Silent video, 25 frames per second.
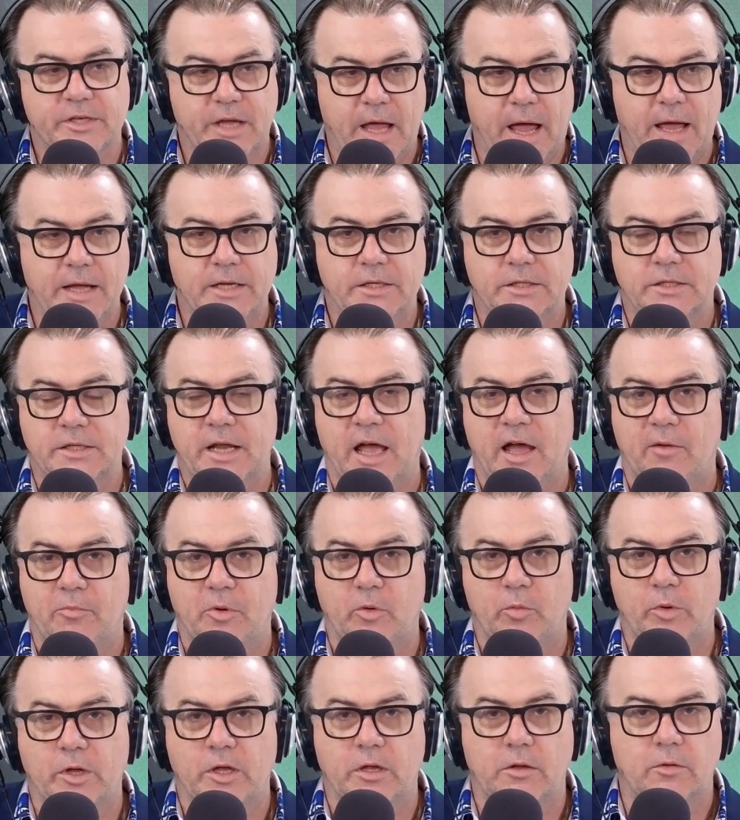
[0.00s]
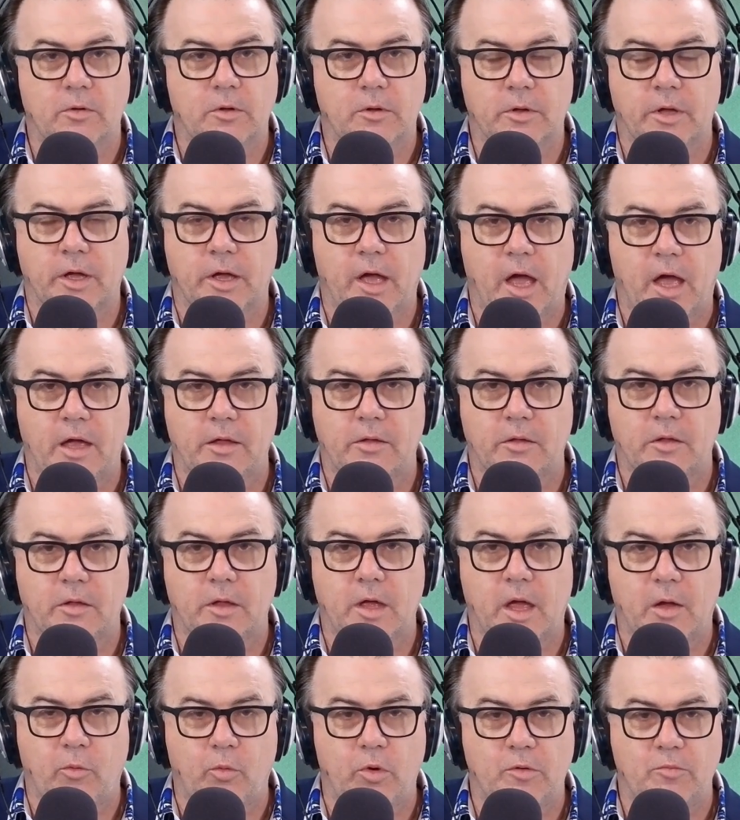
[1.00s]
case now, but
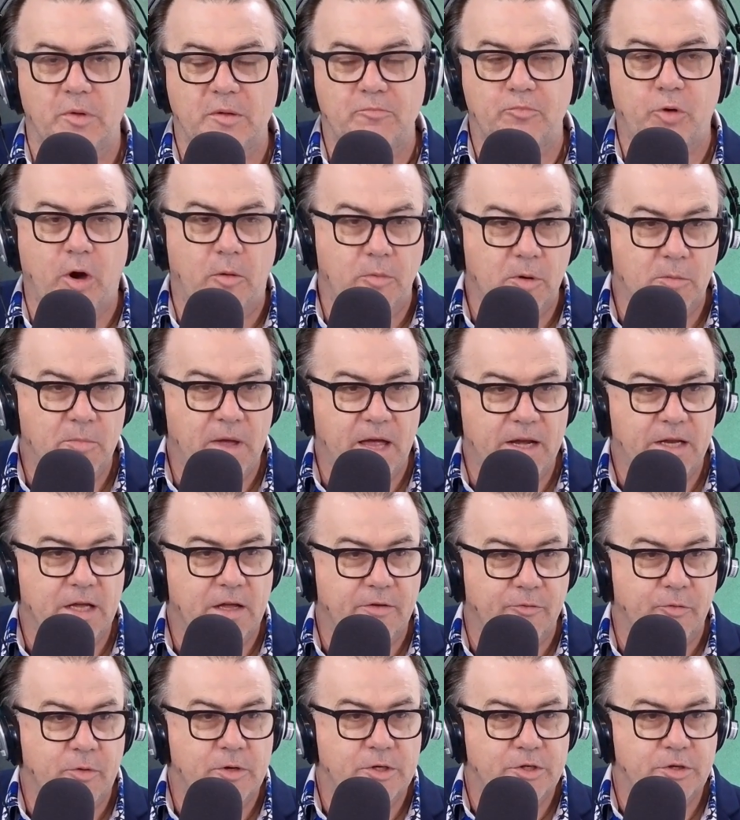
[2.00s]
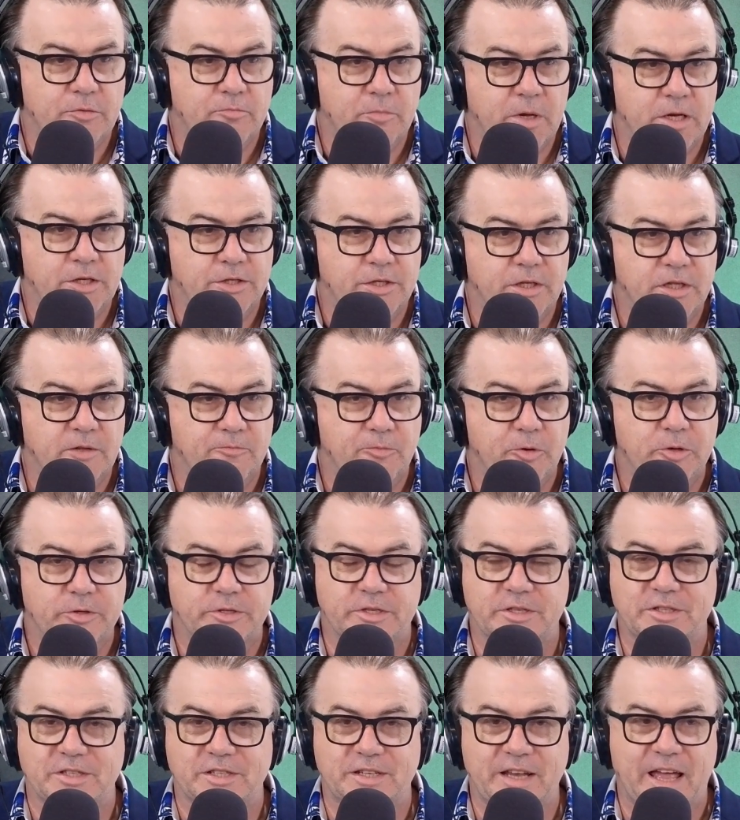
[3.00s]
it would be problematic if we should mention the
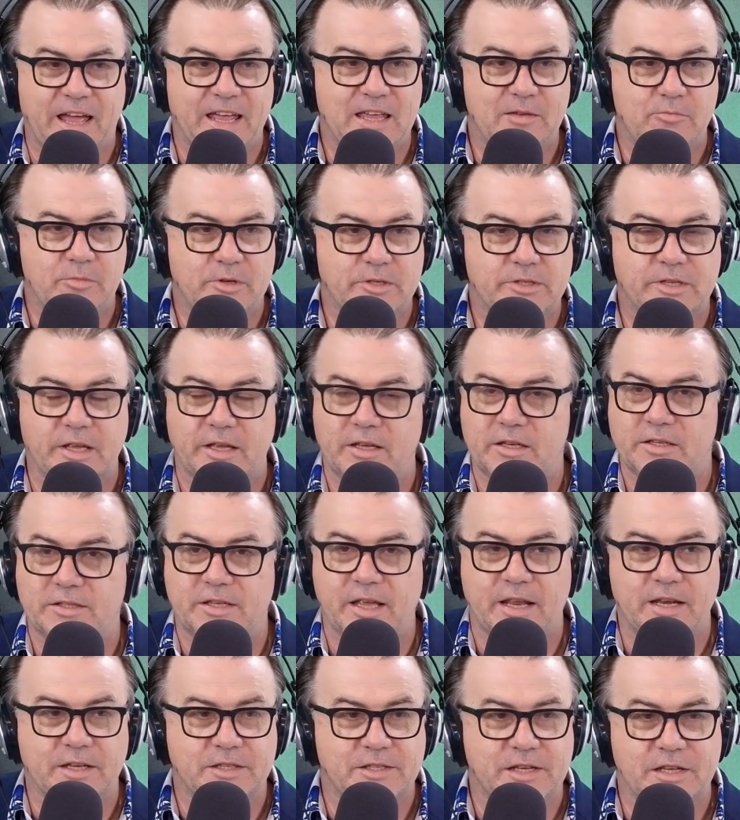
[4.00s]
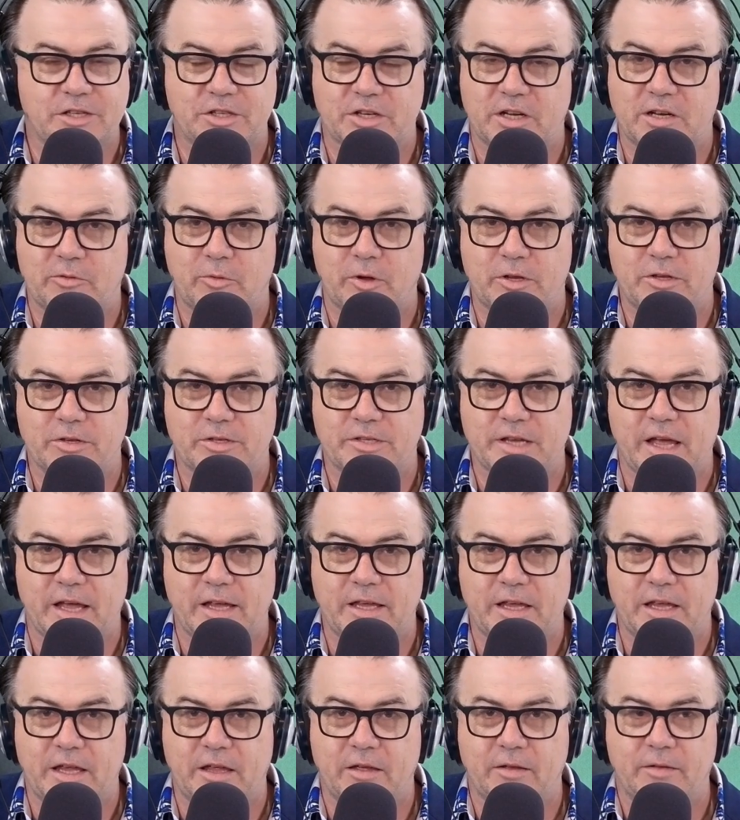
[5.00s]
person's name. Is that essentially what you're
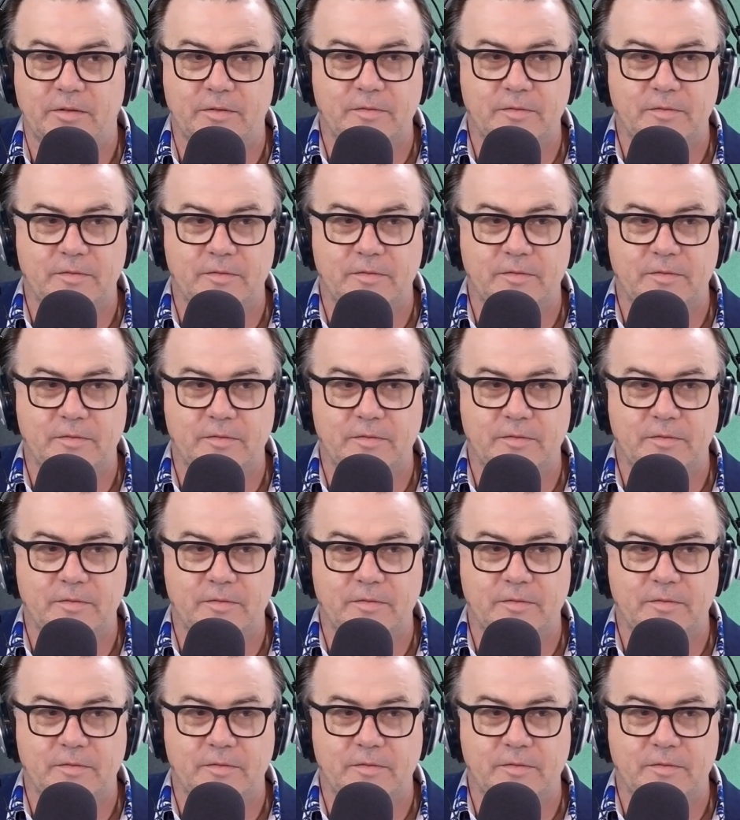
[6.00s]
saying here?